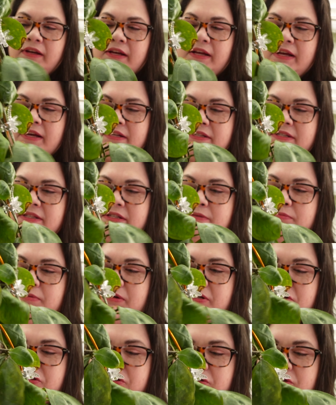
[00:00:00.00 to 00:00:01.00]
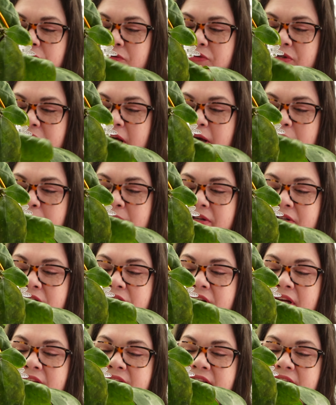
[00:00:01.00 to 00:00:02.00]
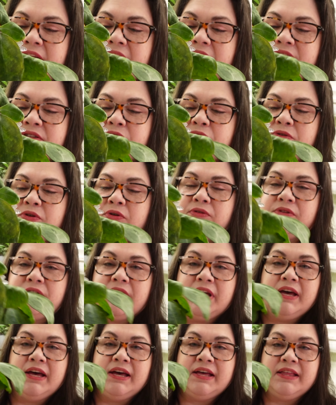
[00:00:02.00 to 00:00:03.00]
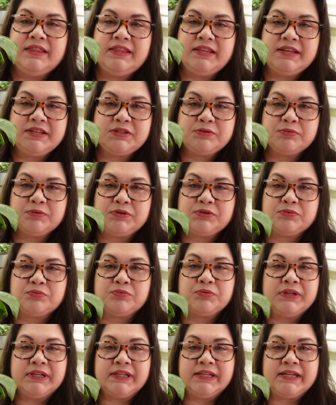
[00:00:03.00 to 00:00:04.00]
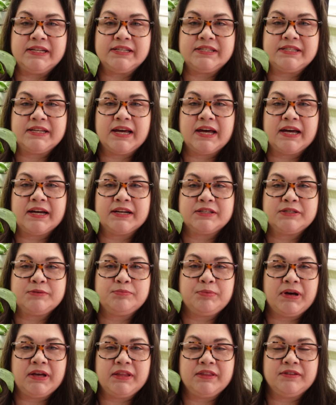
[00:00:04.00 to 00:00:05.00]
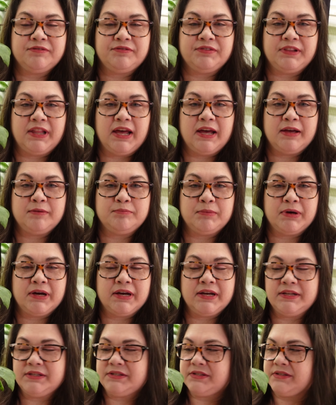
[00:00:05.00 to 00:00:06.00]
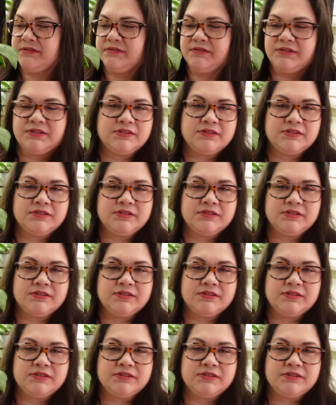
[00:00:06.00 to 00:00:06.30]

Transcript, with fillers: It has as much new damage as it has growth. This was really attacked by the flat mites.